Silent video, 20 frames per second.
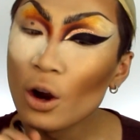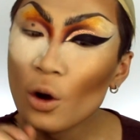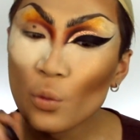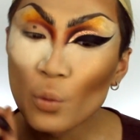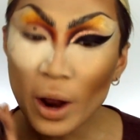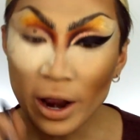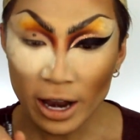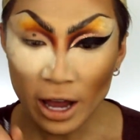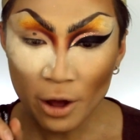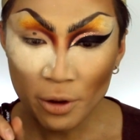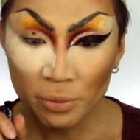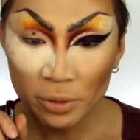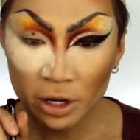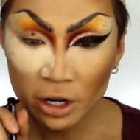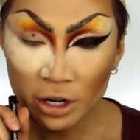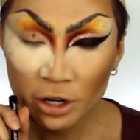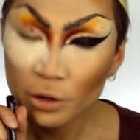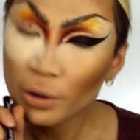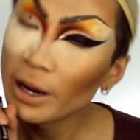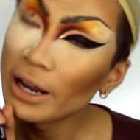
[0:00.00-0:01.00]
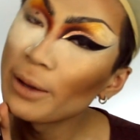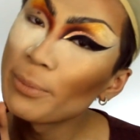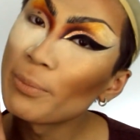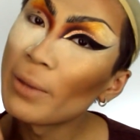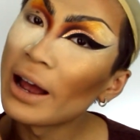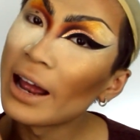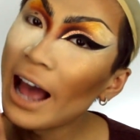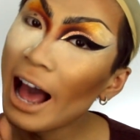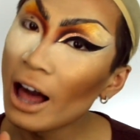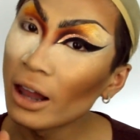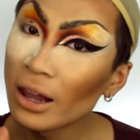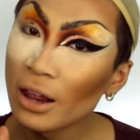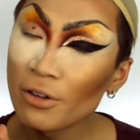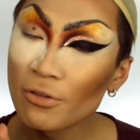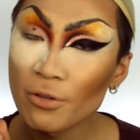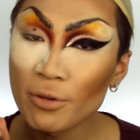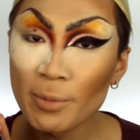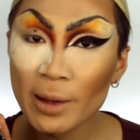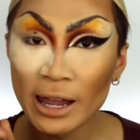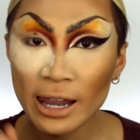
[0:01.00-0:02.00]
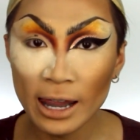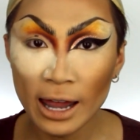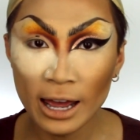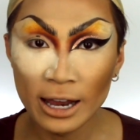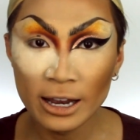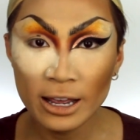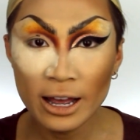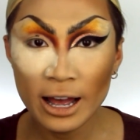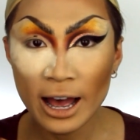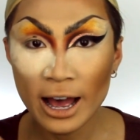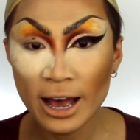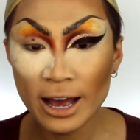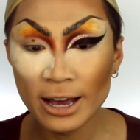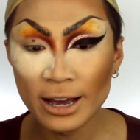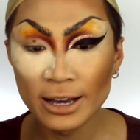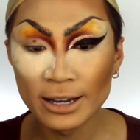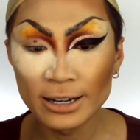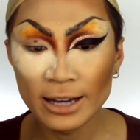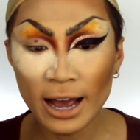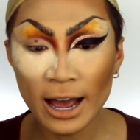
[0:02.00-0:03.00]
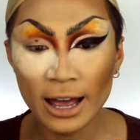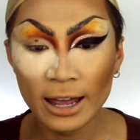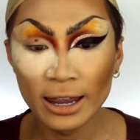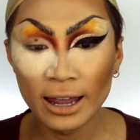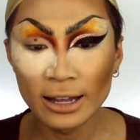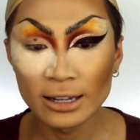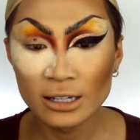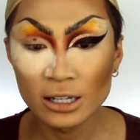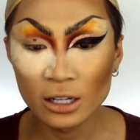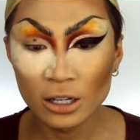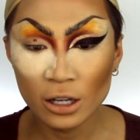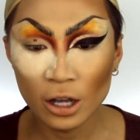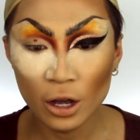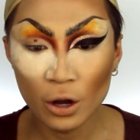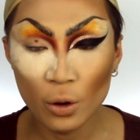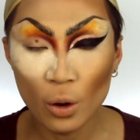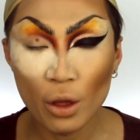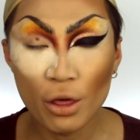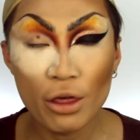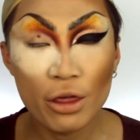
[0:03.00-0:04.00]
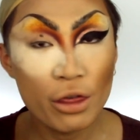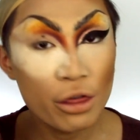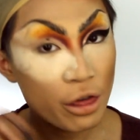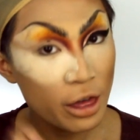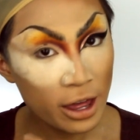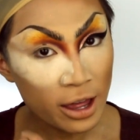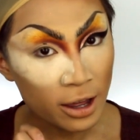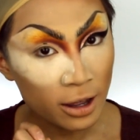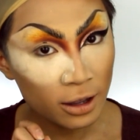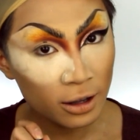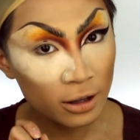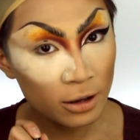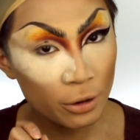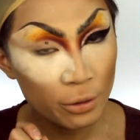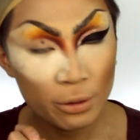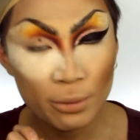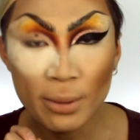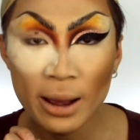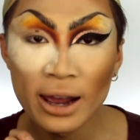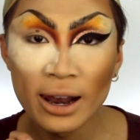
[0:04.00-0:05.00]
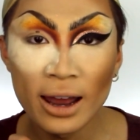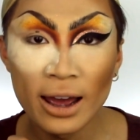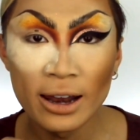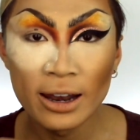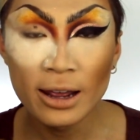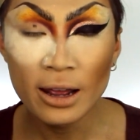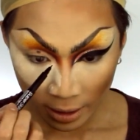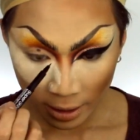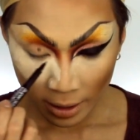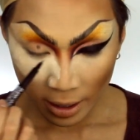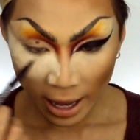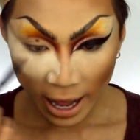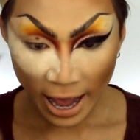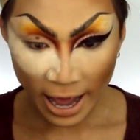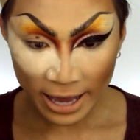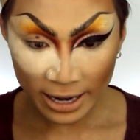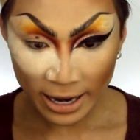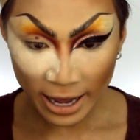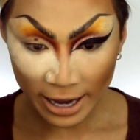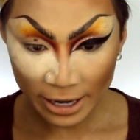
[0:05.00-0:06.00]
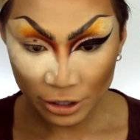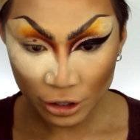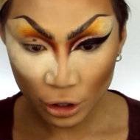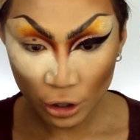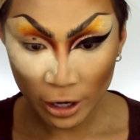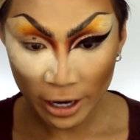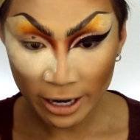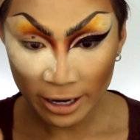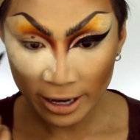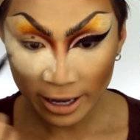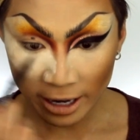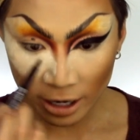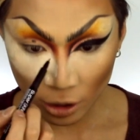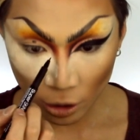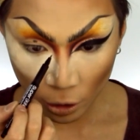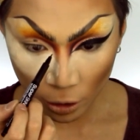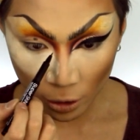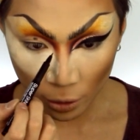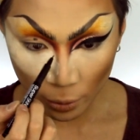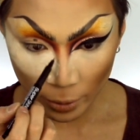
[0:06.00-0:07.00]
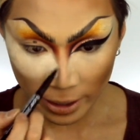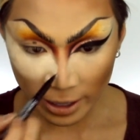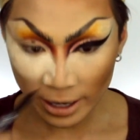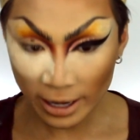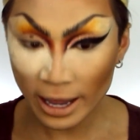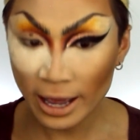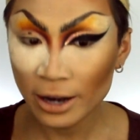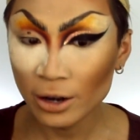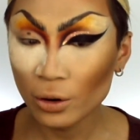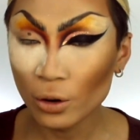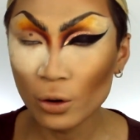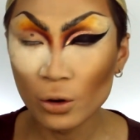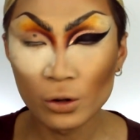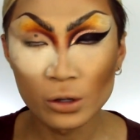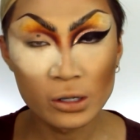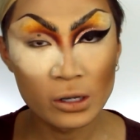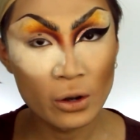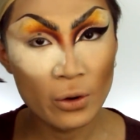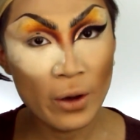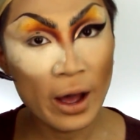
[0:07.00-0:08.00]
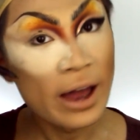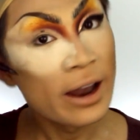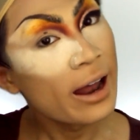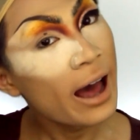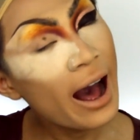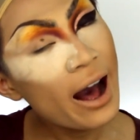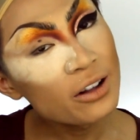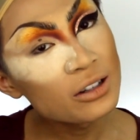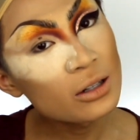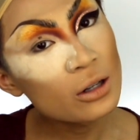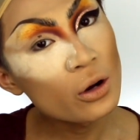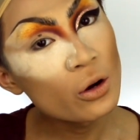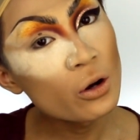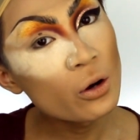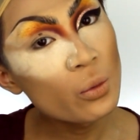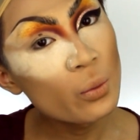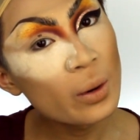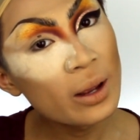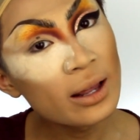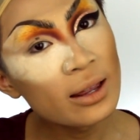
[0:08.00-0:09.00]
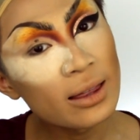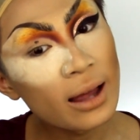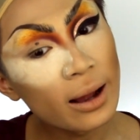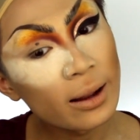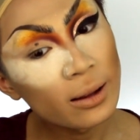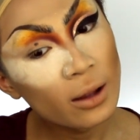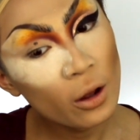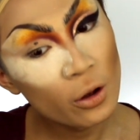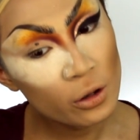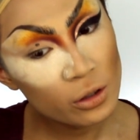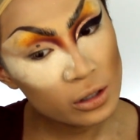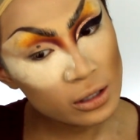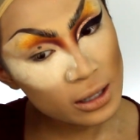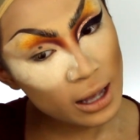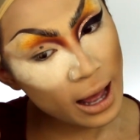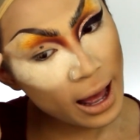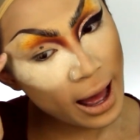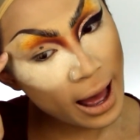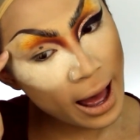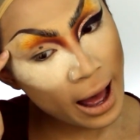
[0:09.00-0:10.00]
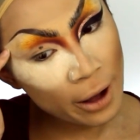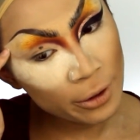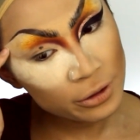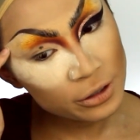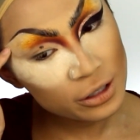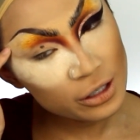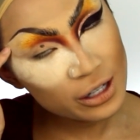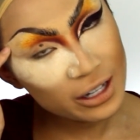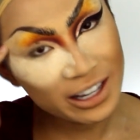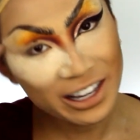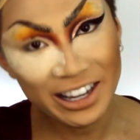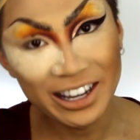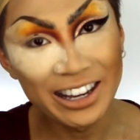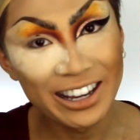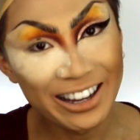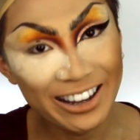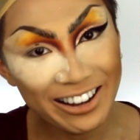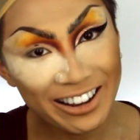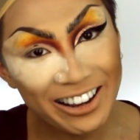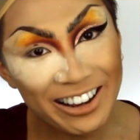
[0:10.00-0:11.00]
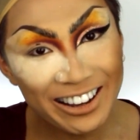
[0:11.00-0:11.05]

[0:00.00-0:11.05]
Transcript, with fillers: Right now I'm going to create my outline for my liner, and I like to go thick with my liner, and I draw an inner corner wing and also an outer corner wing that goes out to here.